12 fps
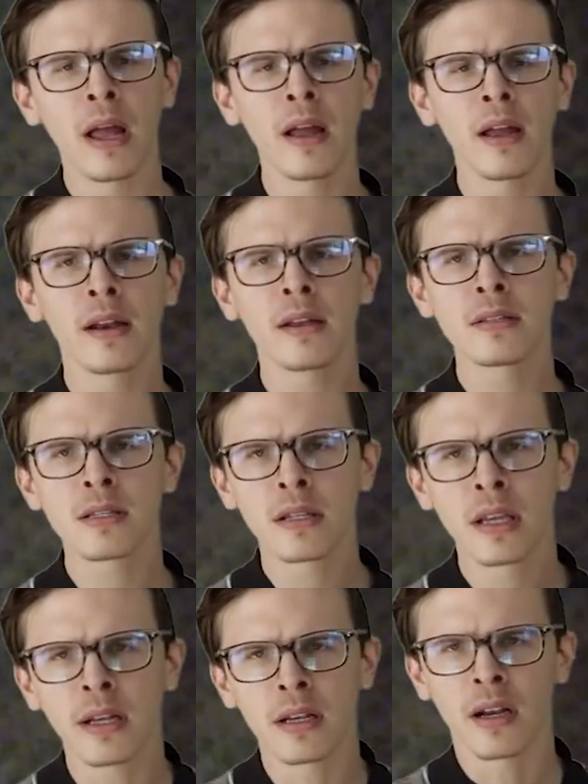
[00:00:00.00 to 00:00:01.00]
Man, it's
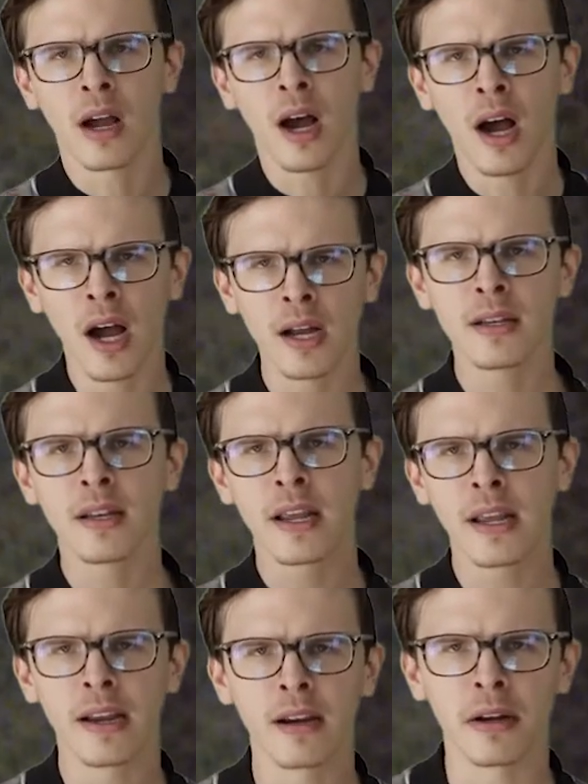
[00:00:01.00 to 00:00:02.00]
getting hot in
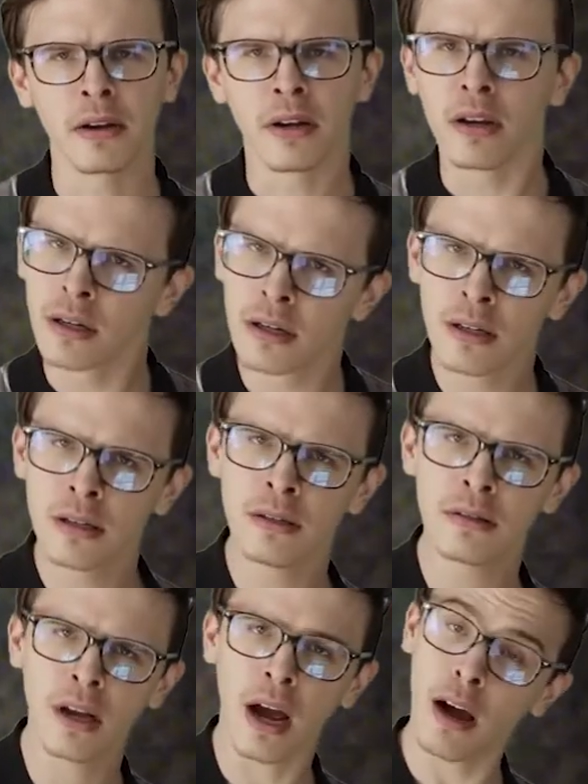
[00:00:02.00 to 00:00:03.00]
here.
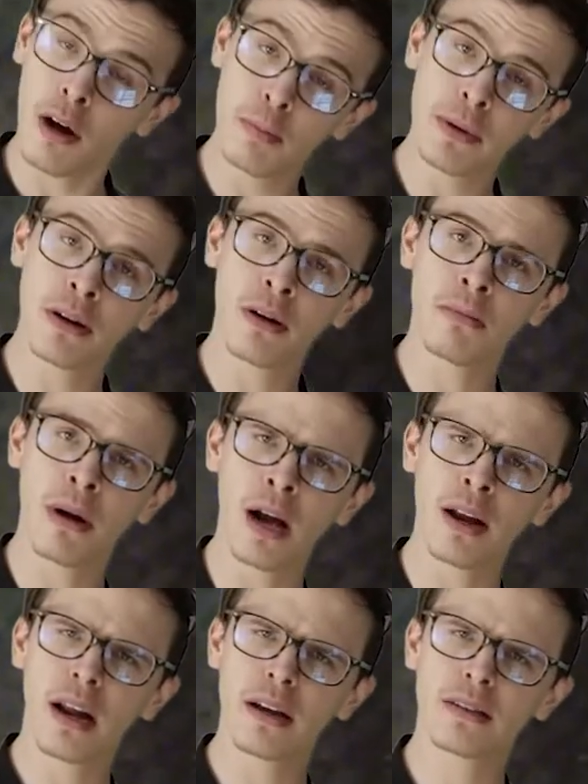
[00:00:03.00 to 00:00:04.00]
I hope you don't
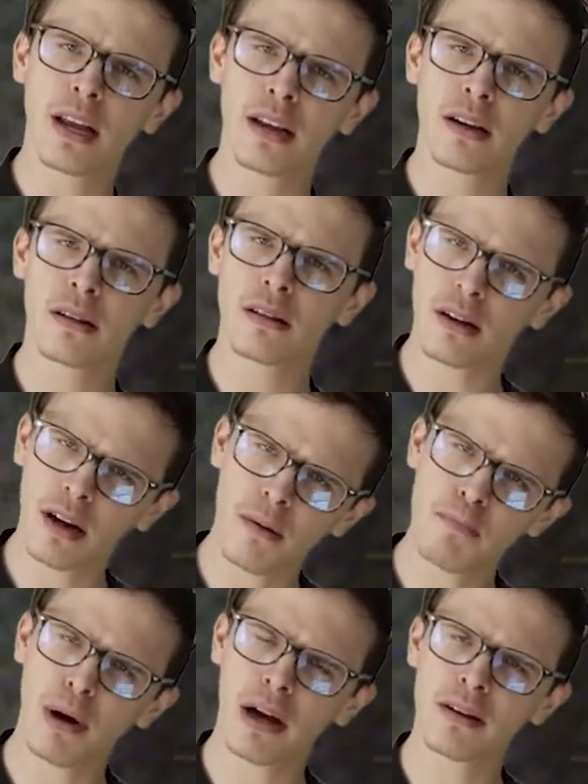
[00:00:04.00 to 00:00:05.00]
mind. I
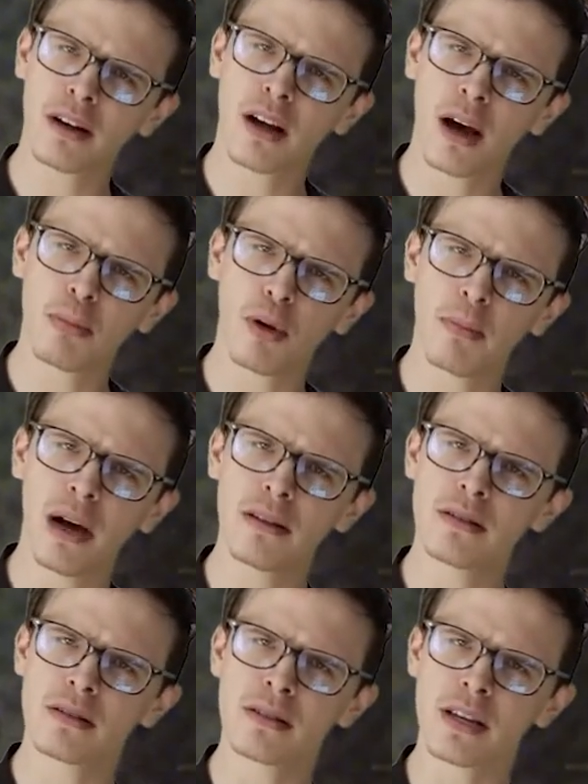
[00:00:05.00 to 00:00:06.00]
unbutton a couple
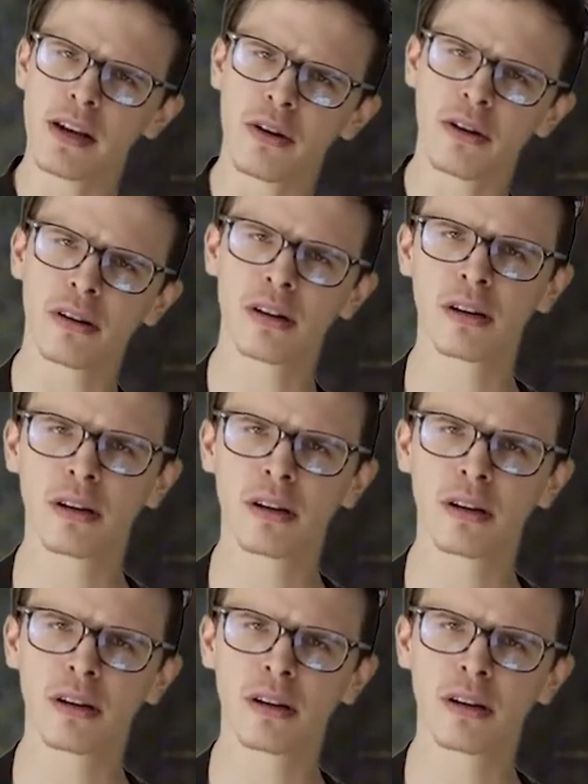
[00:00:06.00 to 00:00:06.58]
buttons here.